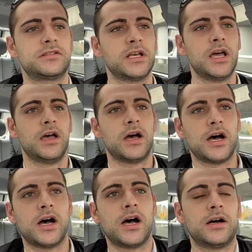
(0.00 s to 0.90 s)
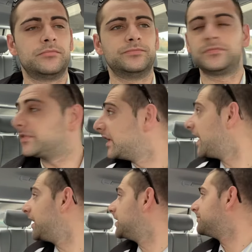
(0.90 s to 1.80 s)
The
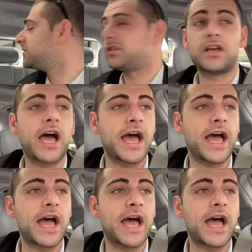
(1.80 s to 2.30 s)
AMG I